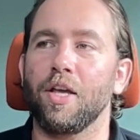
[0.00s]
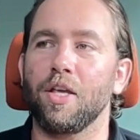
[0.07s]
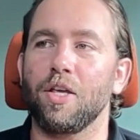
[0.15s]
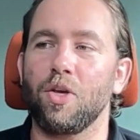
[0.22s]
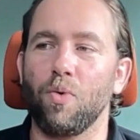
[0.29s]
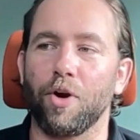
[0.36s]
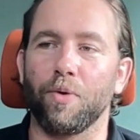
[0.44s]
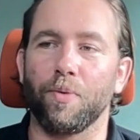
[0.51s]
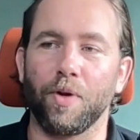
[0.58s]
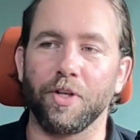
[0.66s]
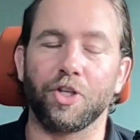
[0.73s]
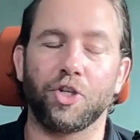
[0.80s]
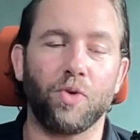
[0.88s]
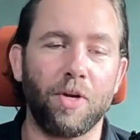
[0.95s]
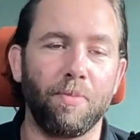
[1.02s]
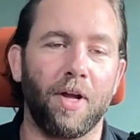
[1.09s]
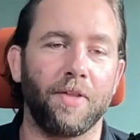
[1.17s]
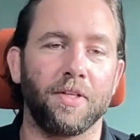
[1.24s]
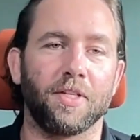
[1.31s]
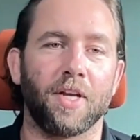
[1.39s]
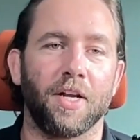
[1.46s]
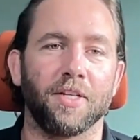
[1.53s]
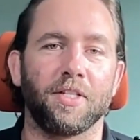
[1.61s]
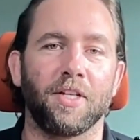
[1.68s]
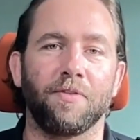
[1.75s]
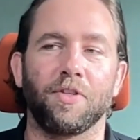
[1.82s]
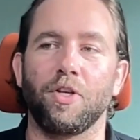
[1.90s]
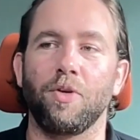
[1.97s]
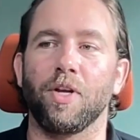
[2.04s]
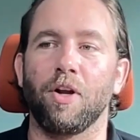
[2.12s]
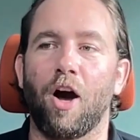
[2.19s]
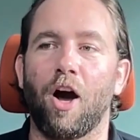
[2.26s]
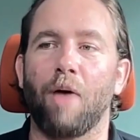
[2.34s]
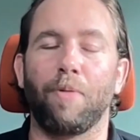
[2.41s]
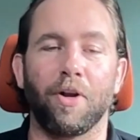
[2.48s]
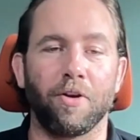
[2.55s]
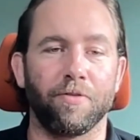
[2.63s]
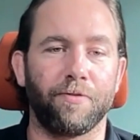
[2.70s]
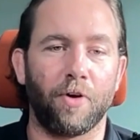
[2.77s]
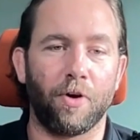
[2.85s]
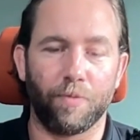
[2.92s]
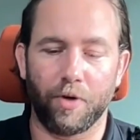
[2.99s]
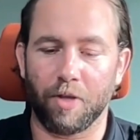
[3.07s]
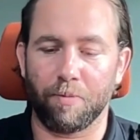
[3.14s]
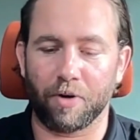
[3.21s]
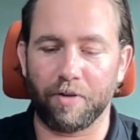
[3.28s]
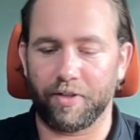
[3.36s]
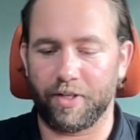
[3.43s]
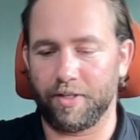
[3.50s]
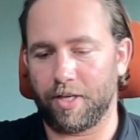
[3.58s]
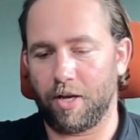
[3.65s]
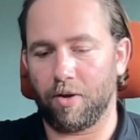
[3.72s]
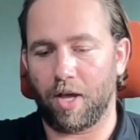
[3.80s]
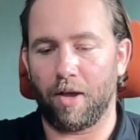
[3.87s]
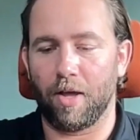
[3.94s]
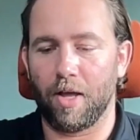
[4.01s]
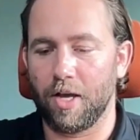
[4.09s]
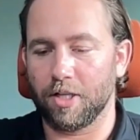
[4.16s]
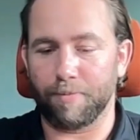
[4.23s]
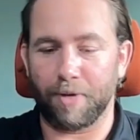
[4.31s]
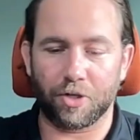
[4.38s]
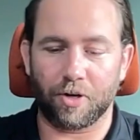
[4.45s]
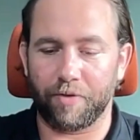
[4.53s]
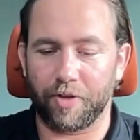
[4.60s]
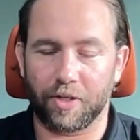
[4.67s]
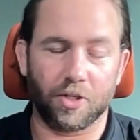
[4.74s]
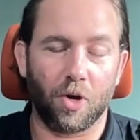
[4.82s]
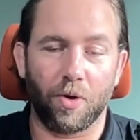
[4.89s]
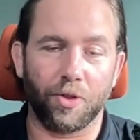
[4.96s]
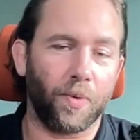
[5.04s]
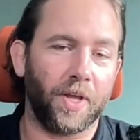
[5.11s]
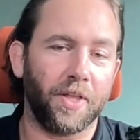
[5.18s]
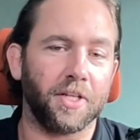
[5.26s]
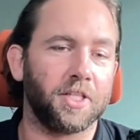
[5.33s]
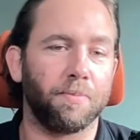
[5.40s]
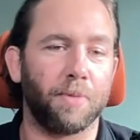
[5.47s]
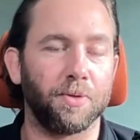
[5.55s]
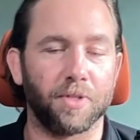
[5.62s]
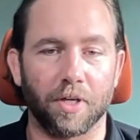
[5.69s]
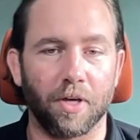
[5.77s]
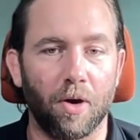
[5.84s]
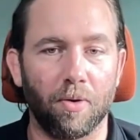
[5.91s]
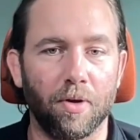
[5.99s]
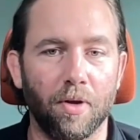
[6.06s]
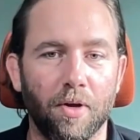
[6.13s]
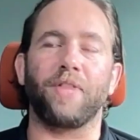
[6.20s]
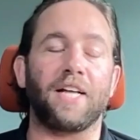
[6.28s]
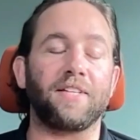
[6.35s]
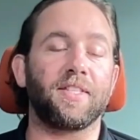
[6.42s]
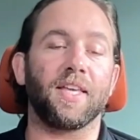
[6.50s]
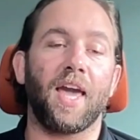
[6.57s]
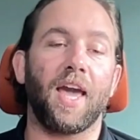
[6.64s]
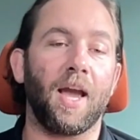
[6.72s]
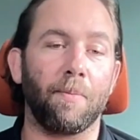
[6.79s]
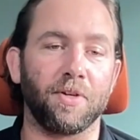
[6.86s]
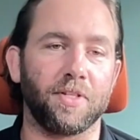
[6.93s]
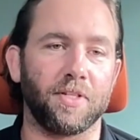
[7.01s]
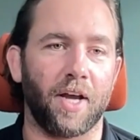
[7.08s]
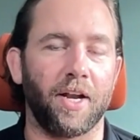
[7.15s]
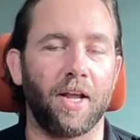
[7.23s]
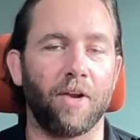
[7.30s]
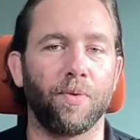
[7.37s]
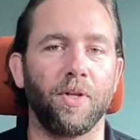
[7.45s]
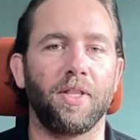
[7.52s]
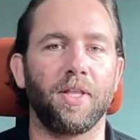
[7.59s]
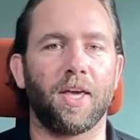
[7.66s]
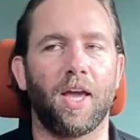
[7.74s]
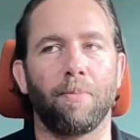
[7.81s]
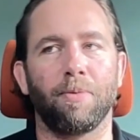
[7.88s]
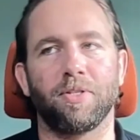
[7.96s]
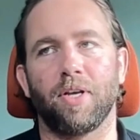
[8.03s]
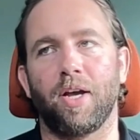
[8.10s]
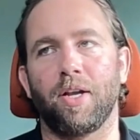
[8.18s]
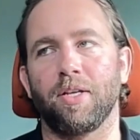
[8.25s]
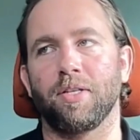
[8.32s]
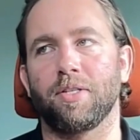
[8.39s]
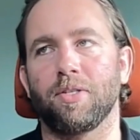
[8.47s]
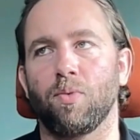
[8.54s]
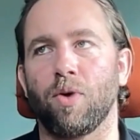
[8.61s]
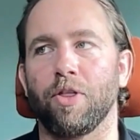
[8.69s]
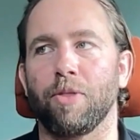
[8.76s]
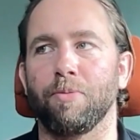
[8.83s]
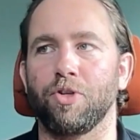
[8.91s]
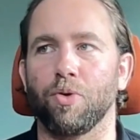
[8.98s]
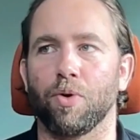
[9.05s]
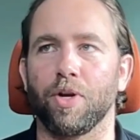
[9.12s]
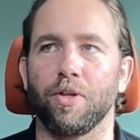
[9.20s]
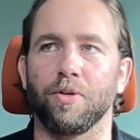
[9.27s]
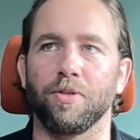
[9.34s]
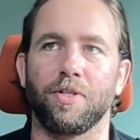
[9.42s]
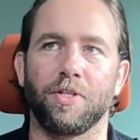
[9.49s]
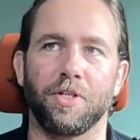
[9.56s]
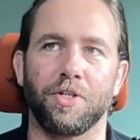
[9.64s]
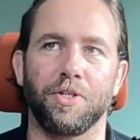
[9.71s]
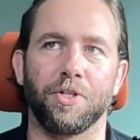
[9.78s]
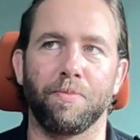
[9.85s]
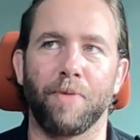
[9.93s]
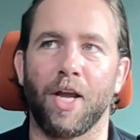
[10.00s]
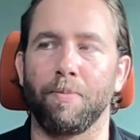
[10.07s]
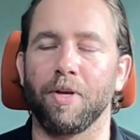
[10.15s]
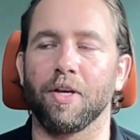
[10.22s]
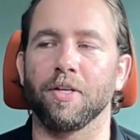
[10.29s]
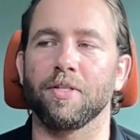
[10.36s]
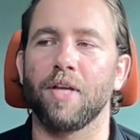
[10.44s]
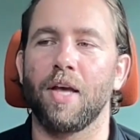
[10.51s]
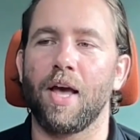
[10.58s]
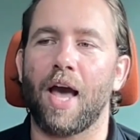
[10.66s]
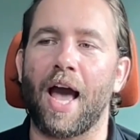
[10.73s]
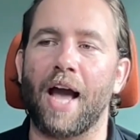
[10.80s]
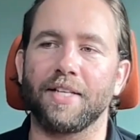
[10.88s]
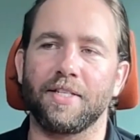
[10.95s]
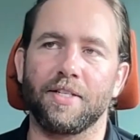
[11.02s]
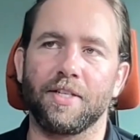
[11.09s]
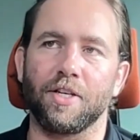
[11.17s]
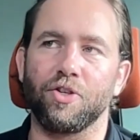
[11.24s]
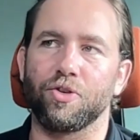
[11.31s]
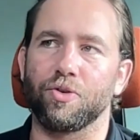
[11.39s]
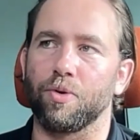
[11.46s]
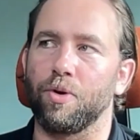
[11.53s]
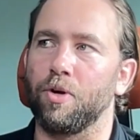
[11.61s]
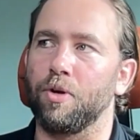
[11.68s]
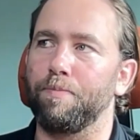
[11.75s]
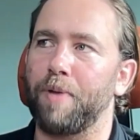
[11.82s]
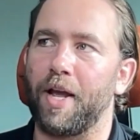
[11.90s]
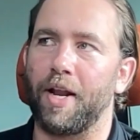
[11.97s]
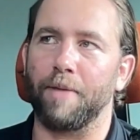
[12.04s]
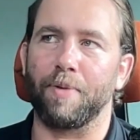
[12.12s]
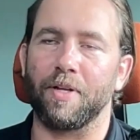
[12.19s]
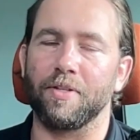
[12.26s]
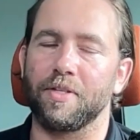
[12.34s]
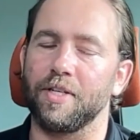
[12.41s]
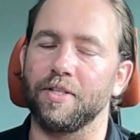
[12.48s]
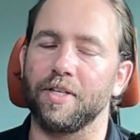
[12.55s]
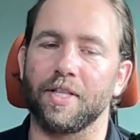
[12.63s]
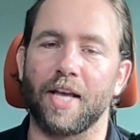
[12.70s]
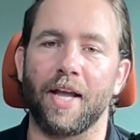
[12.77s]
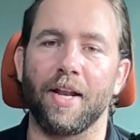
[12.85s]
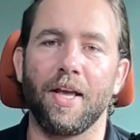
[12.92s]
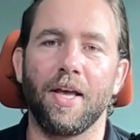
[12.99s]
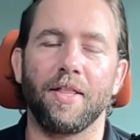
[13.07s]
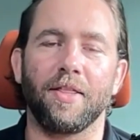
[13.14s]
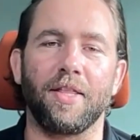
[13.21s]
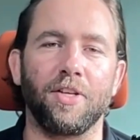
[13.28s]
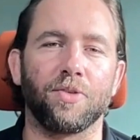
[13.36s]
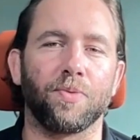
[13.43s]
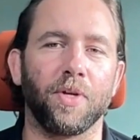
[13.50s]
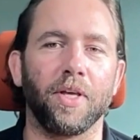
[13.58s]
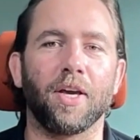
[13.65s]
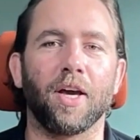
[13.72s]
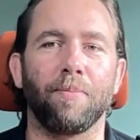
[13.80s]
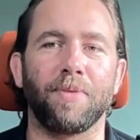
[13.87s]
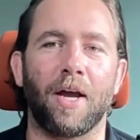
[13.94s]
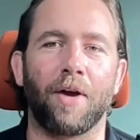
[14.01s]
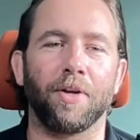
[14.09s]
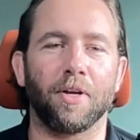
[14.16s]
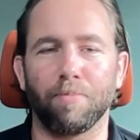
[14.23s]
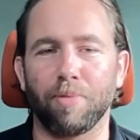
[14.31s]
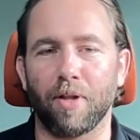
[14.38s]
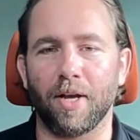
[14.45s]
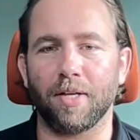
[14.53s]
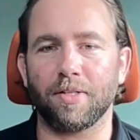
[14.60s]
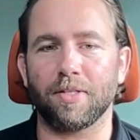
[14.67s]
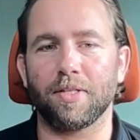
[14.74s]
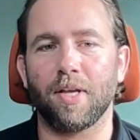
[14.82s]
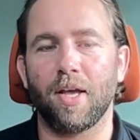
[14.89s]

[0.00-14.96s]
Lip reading: you want to really streamline this kind of stuff so you can hop on your phone really briefly and say, okay, let's make sure everything's going the way that it's supposed to go. That's the camera side. And really the camera side is where the majority of those decisions are made because access control, panic buttons, things like that, these really come down to compliance.